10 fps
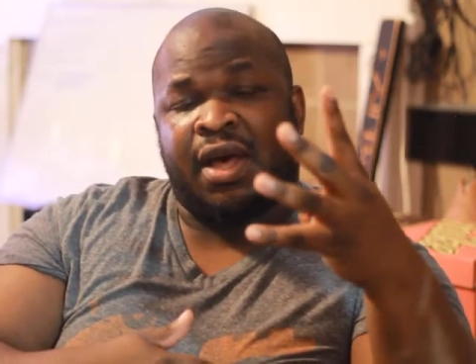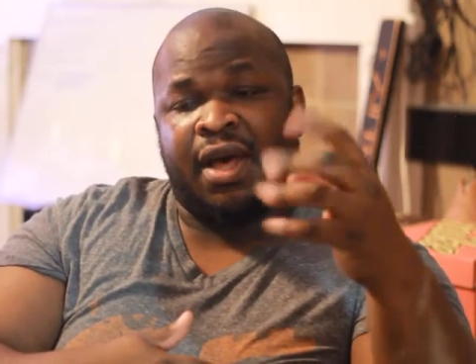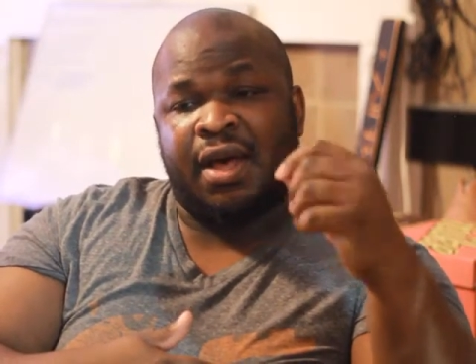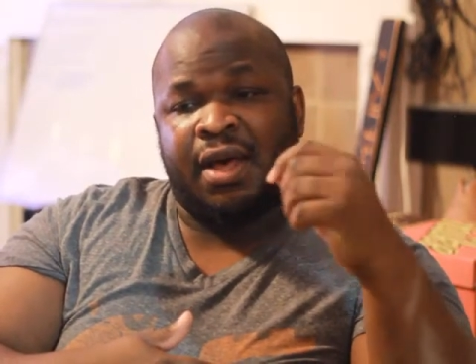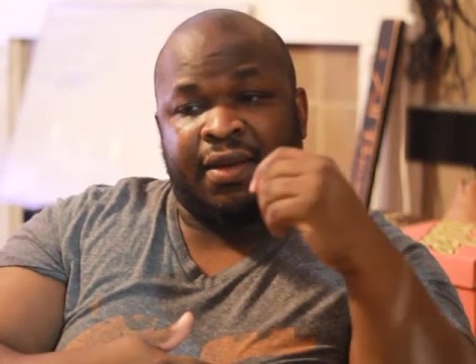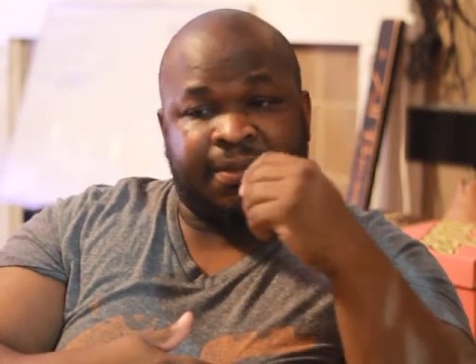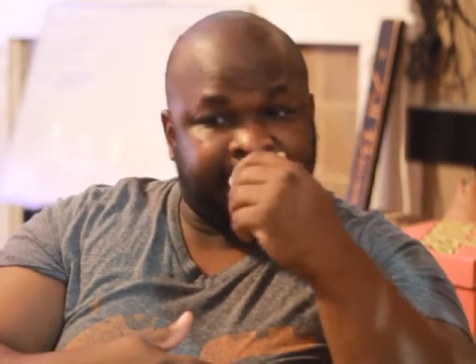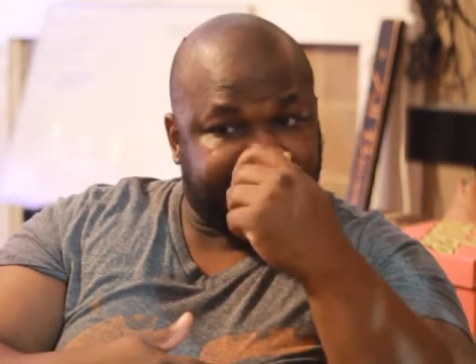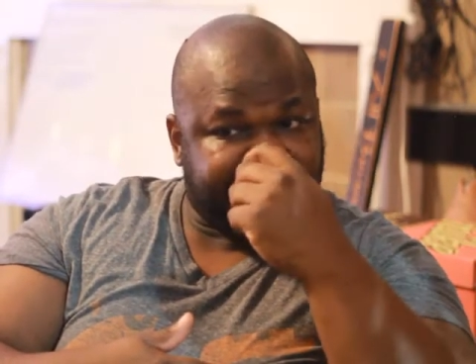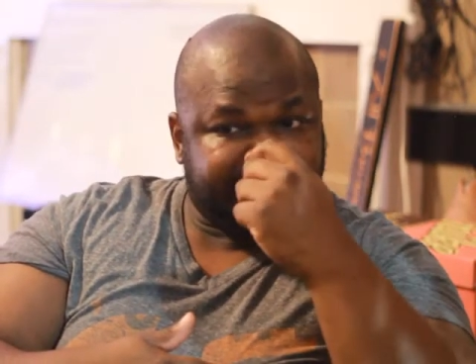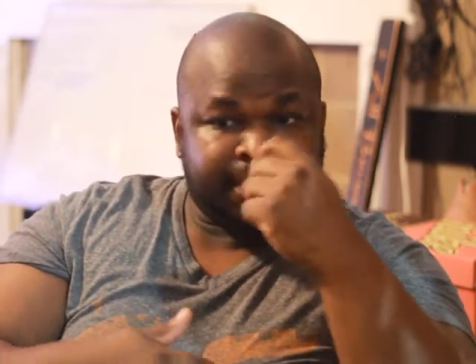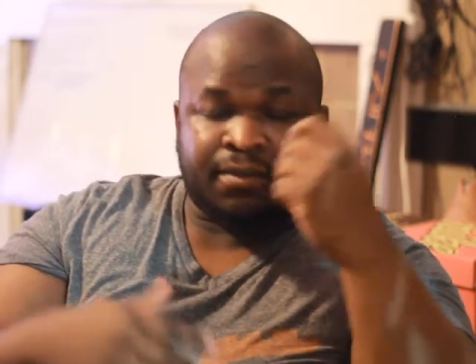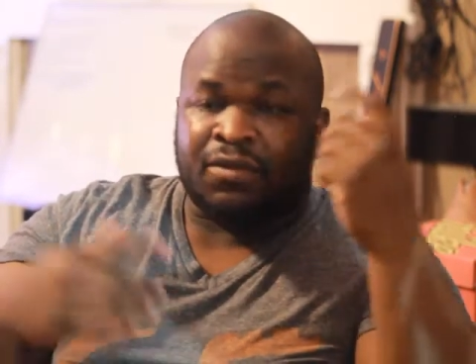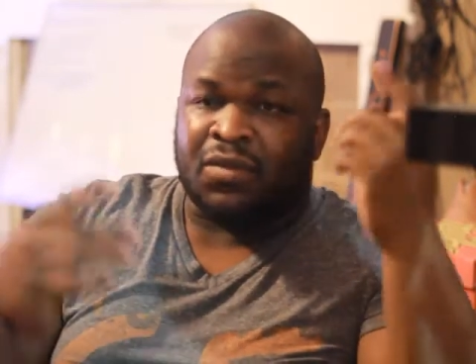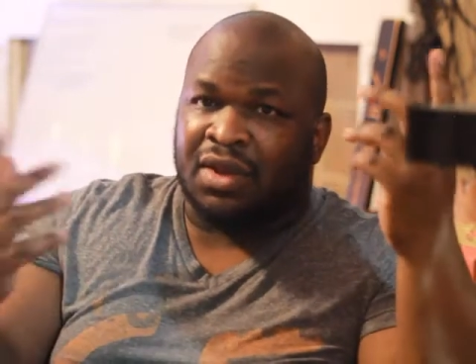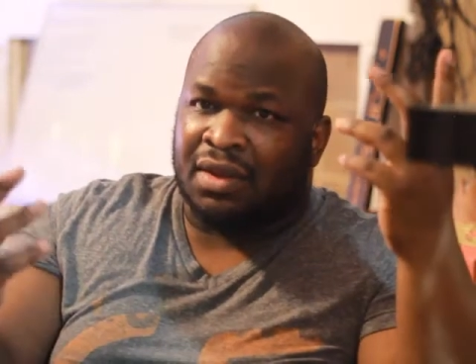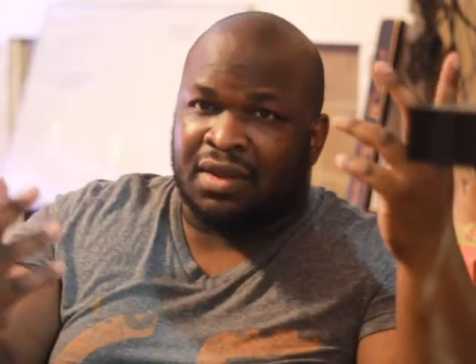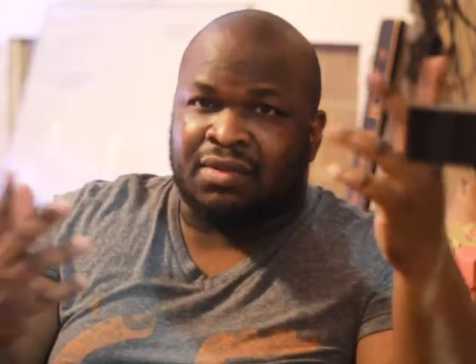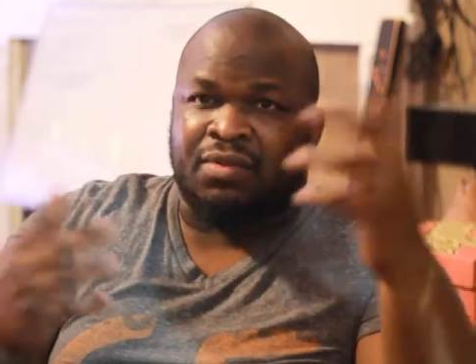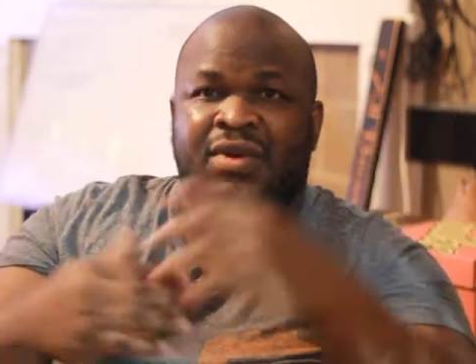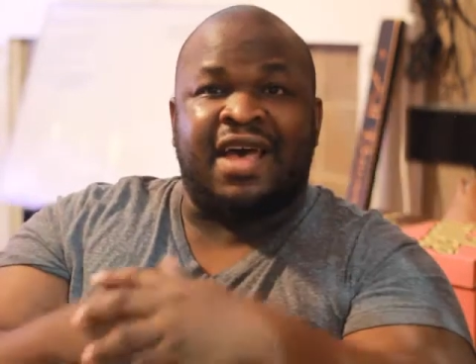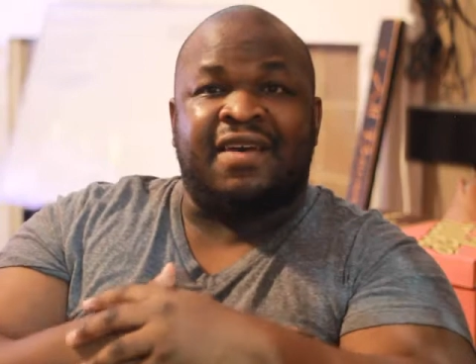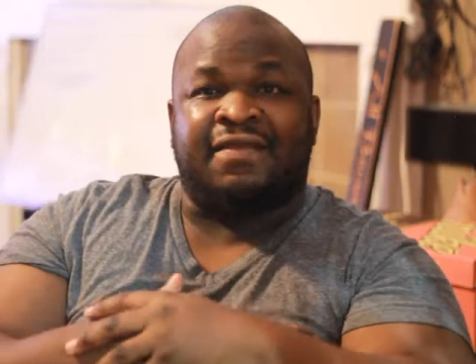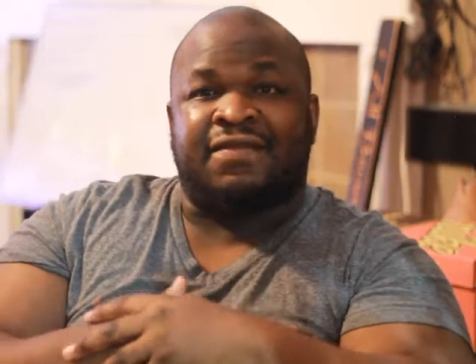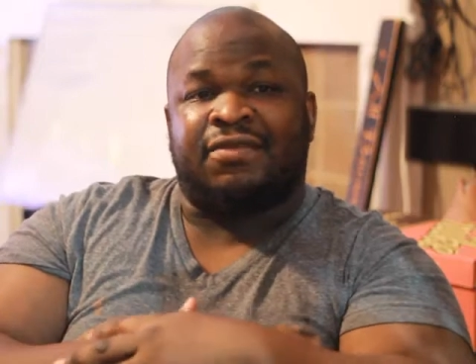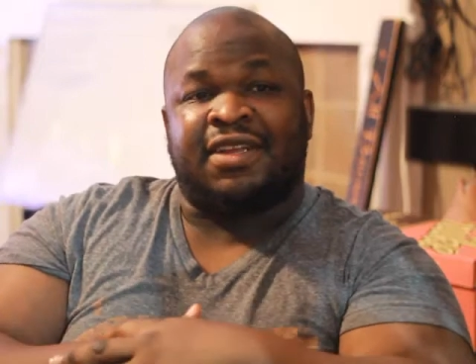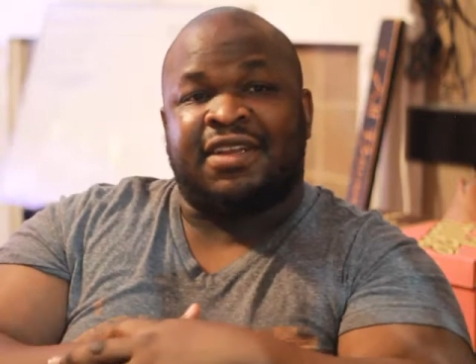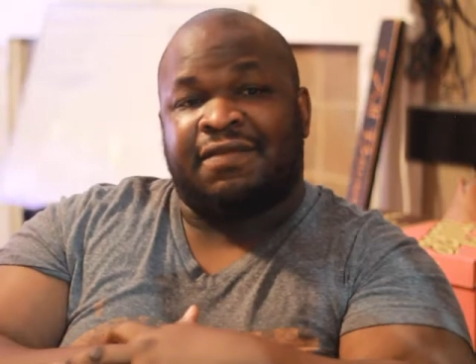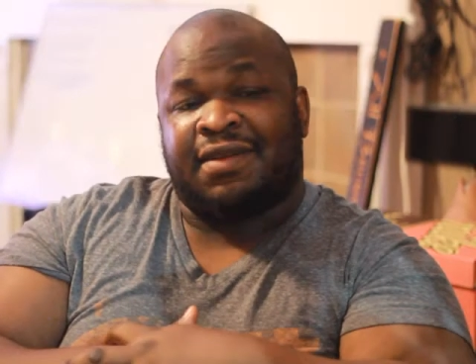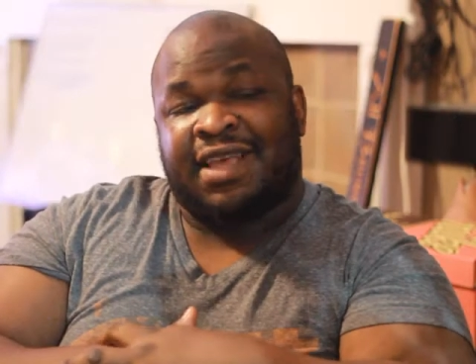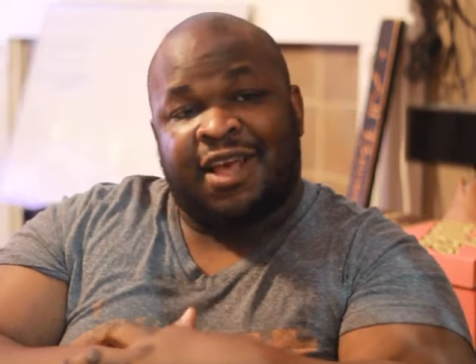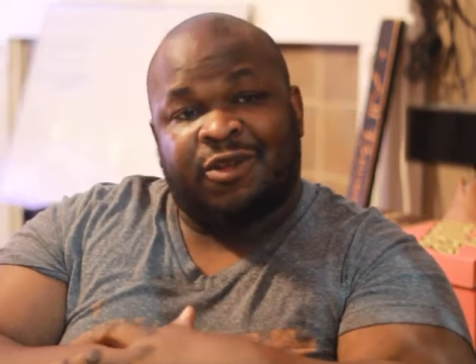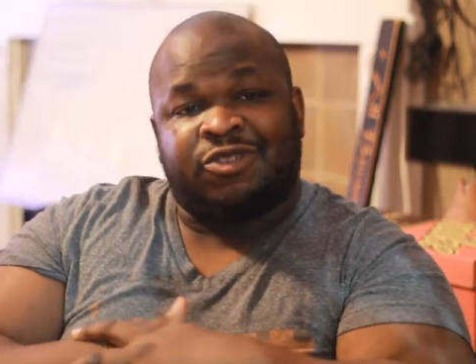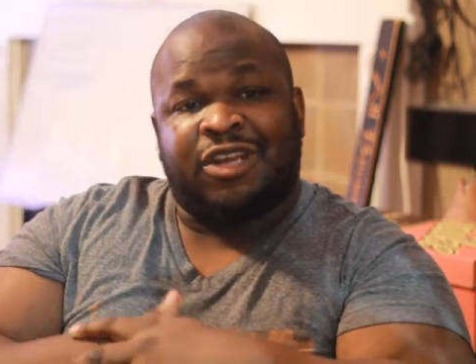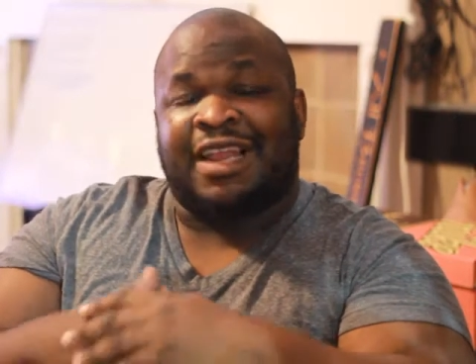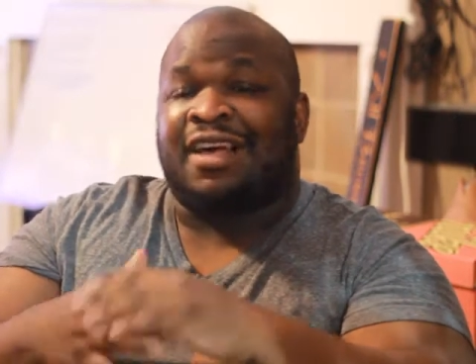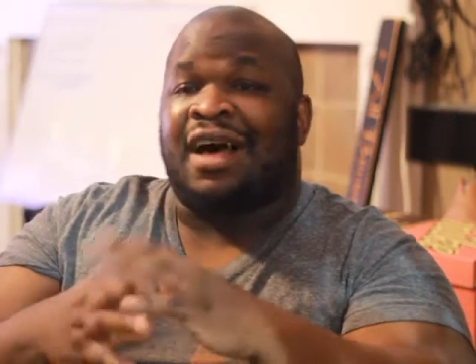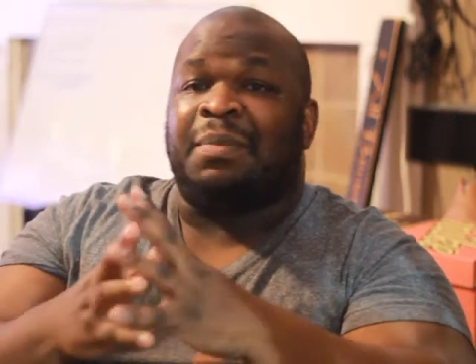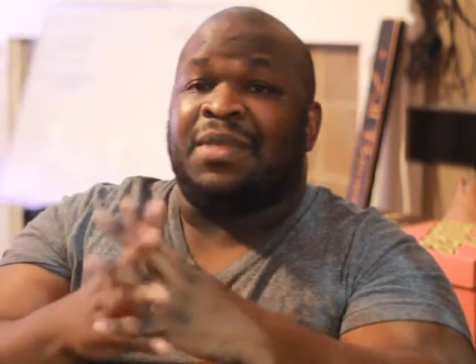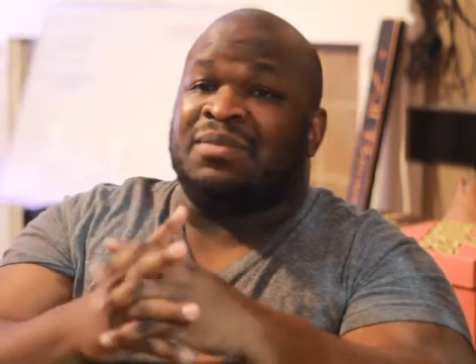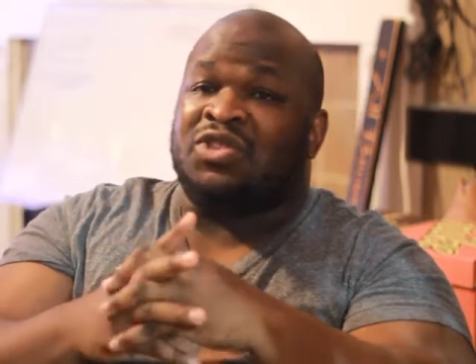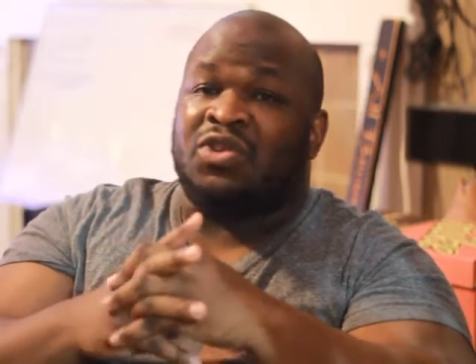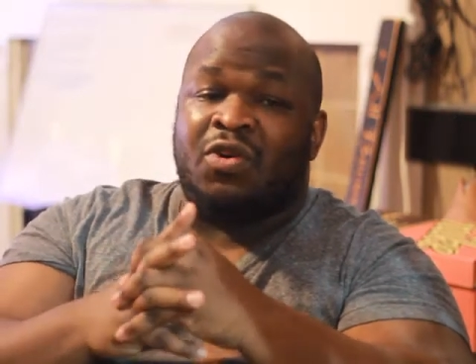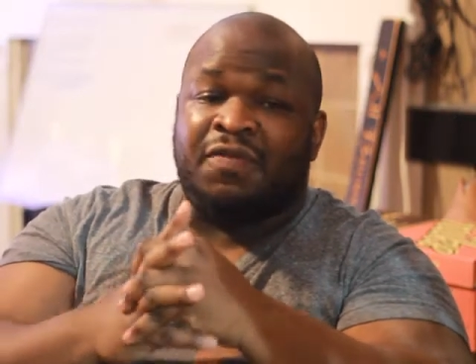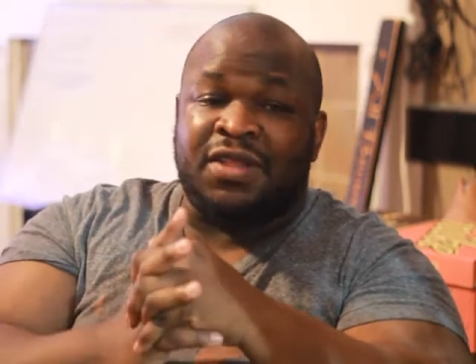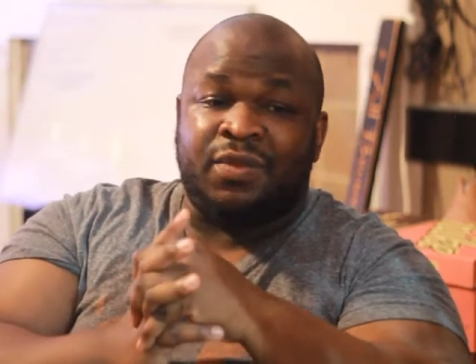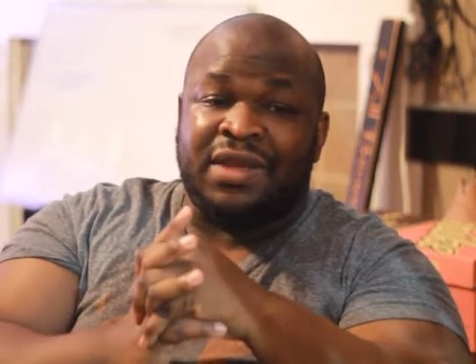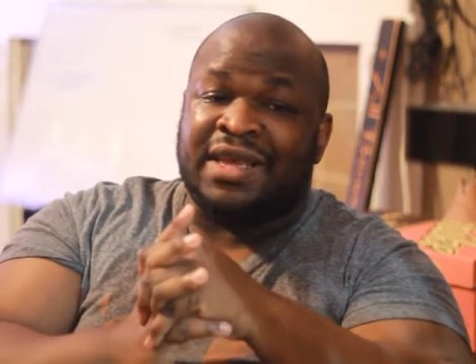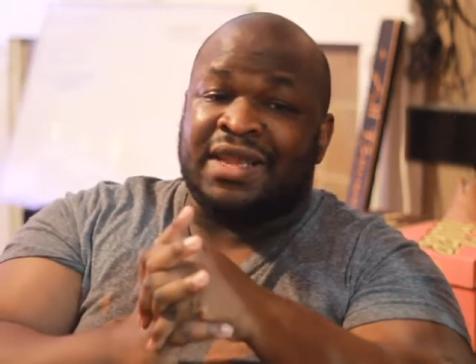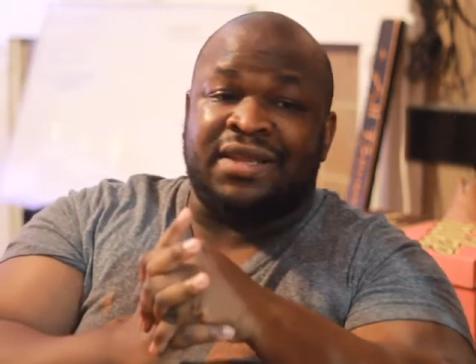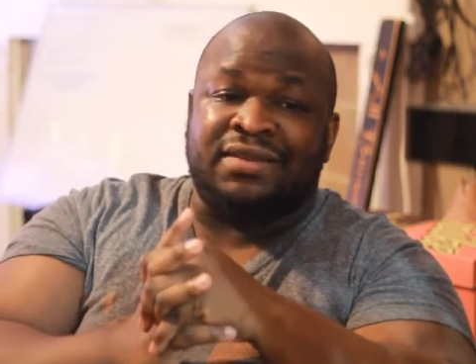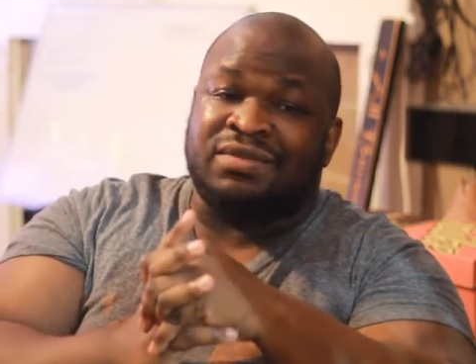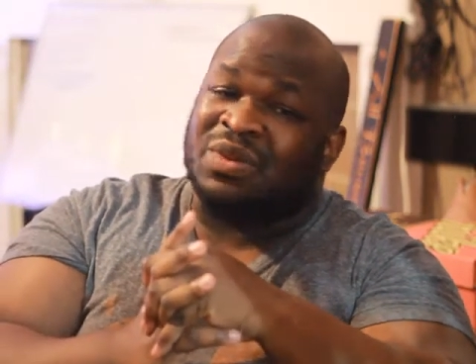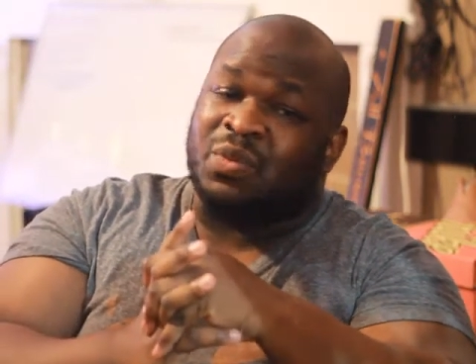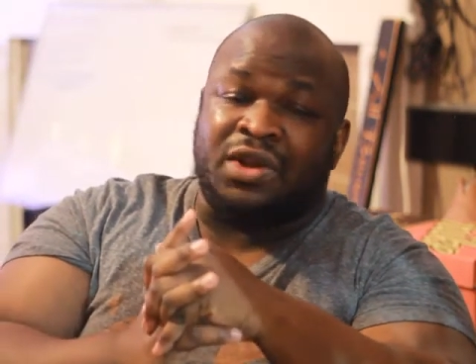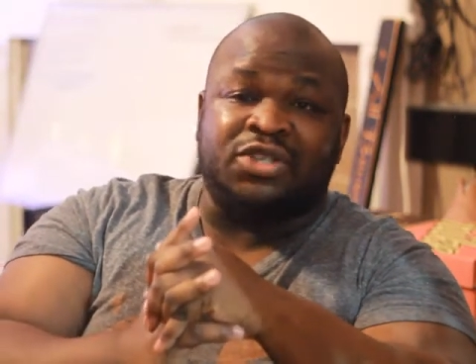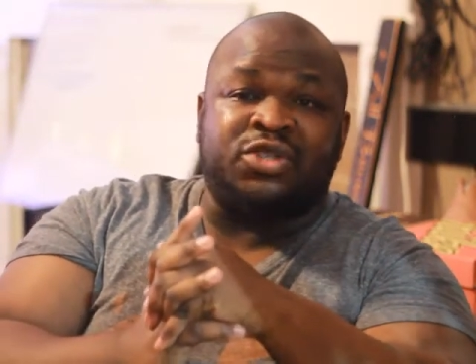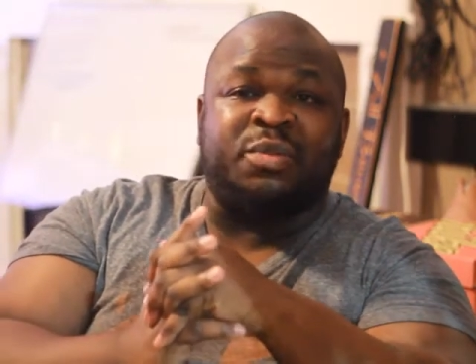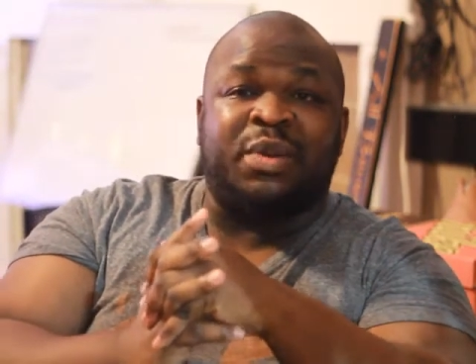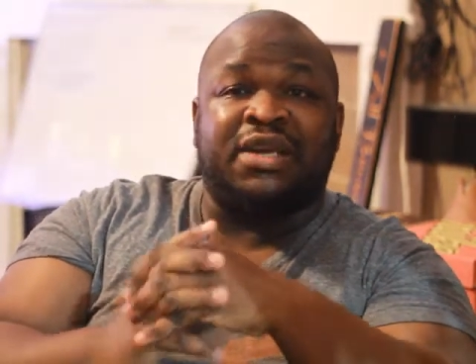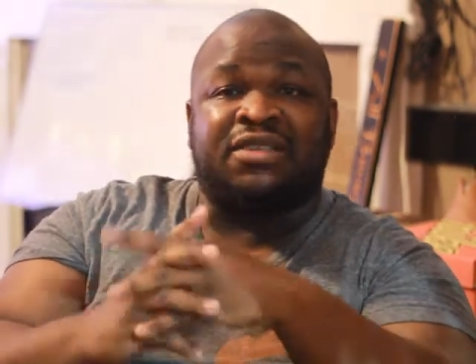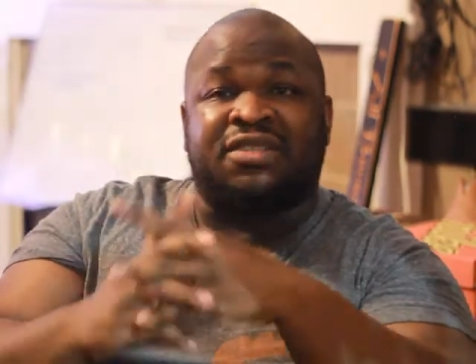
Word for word: Uh, we'll have three different accounts trying to cop them, so hopefully we get one or two pairs.